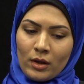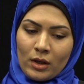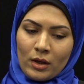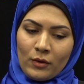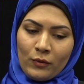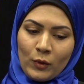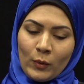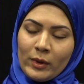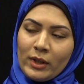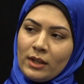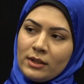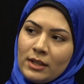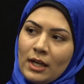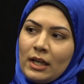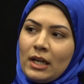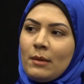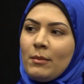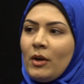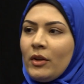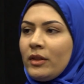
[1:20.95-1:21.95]
if we want to
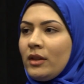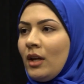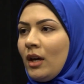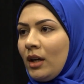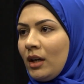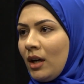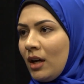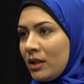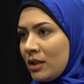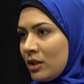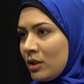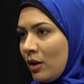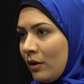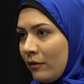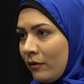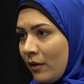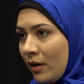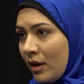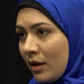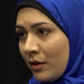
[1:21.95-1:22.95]
talk about the causes
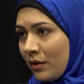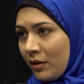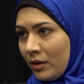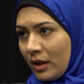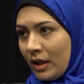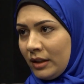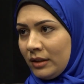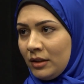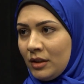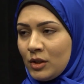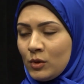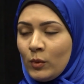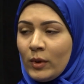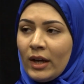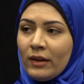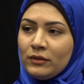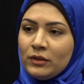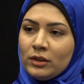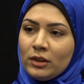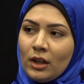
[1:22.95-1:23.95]
of arthritis, we
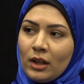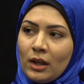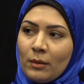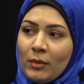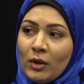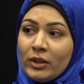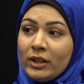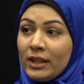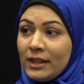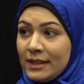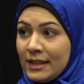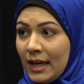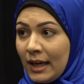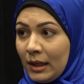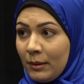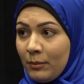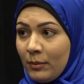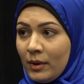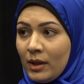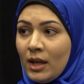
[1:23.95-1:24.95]
have to talk about the
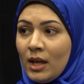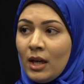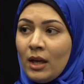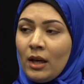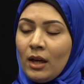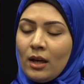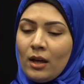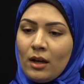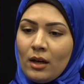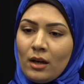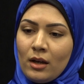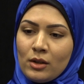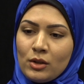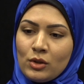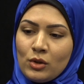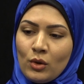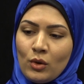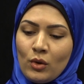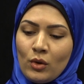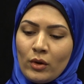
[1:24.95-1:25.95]
type.
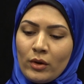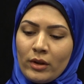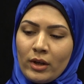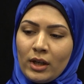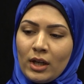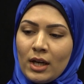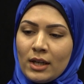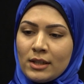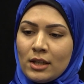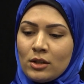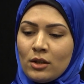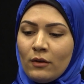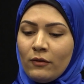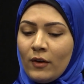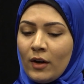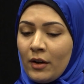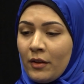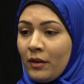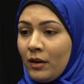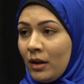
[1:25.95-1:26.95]
So the causes of
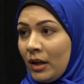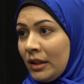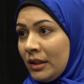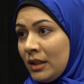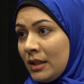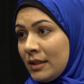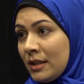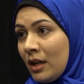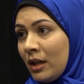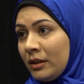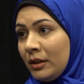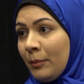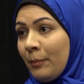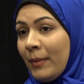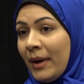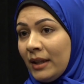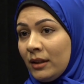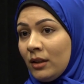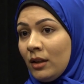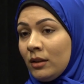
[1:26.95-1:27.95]
arthritis are
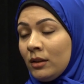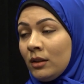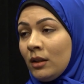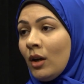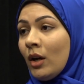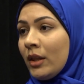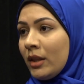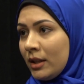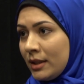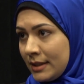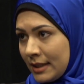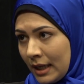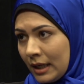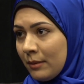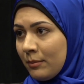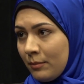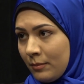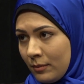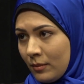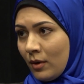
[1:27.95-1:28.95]
dependent on the
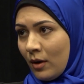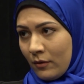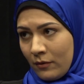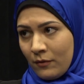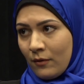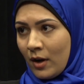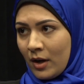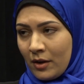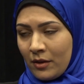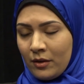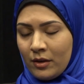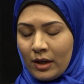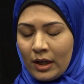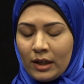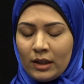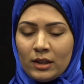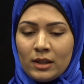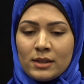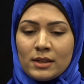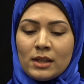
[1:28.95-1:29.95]
type of
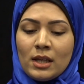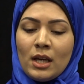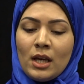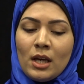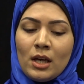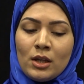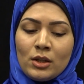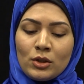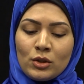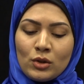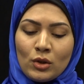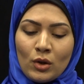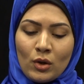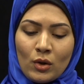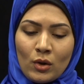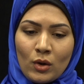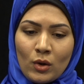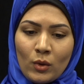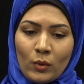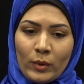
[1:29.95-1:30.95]
arthritis.
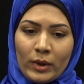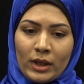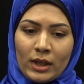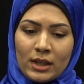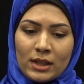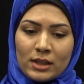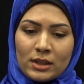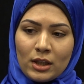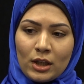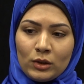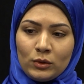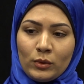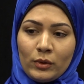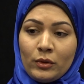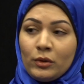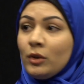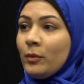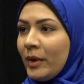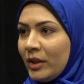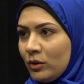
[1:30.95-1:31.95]
So we're going to start
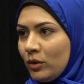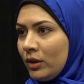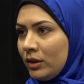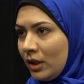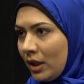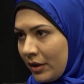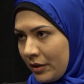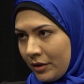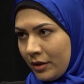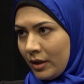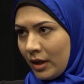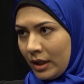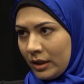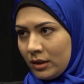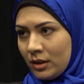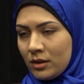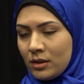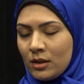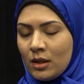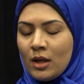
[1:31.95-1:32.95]
with rheumatoid
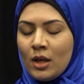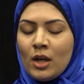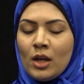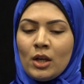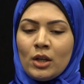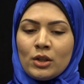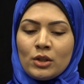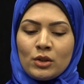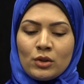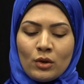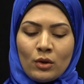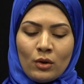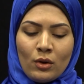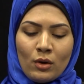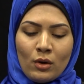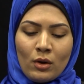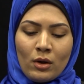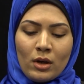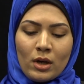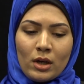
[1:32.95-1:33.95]
arthritis.
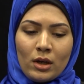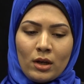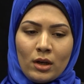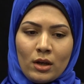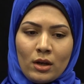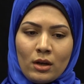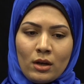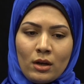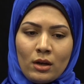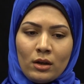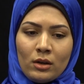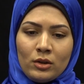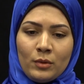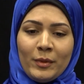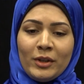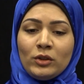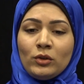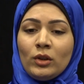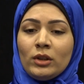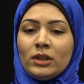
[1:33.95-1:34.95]
So
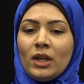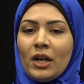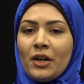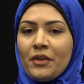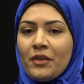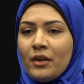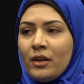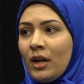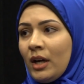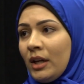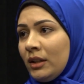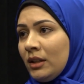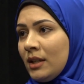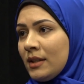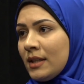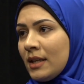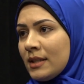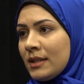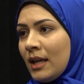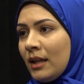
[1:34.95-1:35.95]
rheumatoid
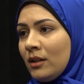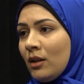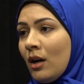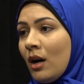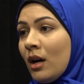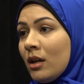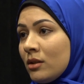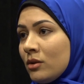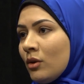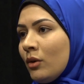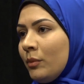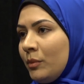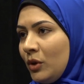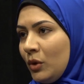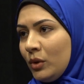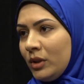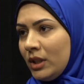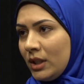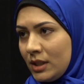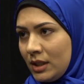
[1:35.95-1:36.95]
arthritis is an
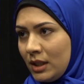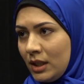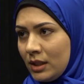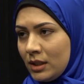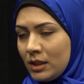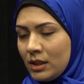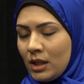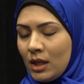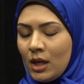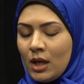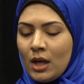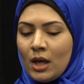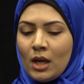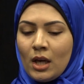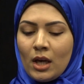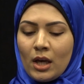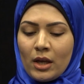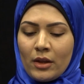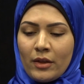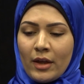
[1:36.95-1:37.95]
autoimmune disease.
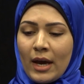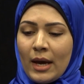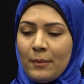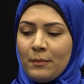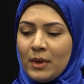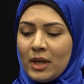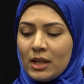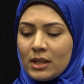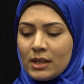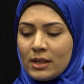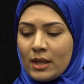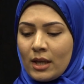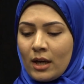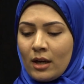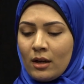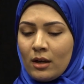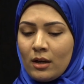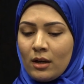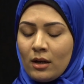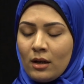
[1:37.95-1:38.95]
That means
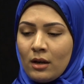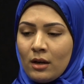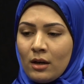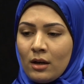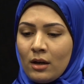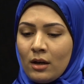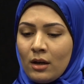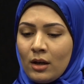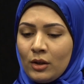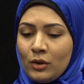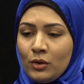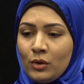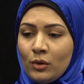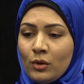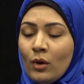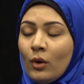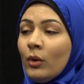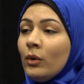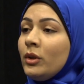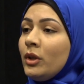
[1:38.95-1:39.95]
that your
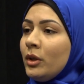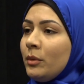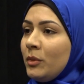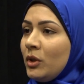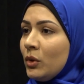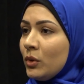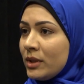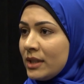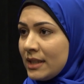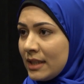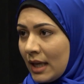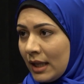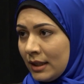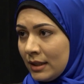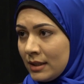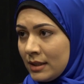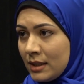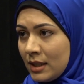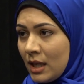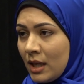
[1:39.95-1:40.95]
own immune
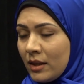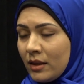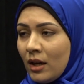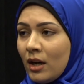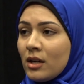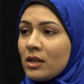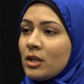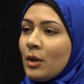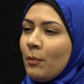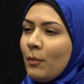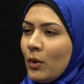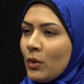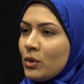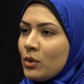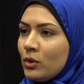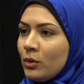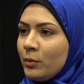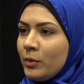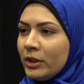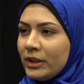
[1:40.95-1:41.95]
cells that are
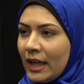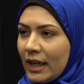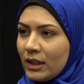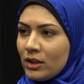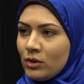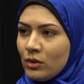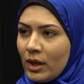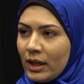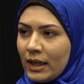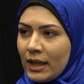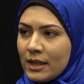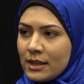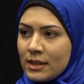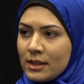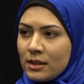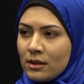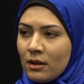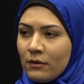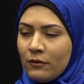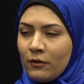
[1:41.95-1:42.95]
supposed to protect you
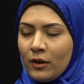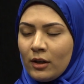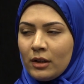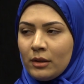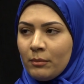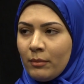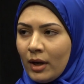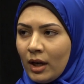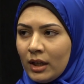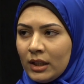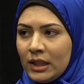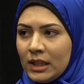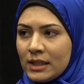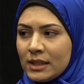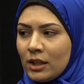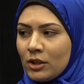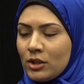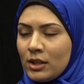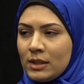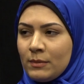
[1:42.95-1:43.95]
against foreign bodies
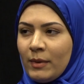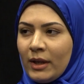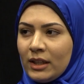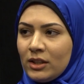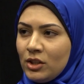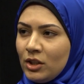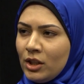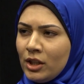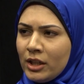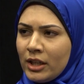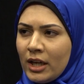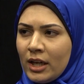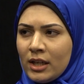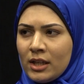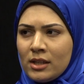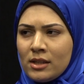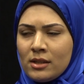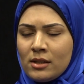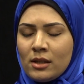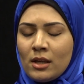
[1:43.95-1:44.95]
such as bacteria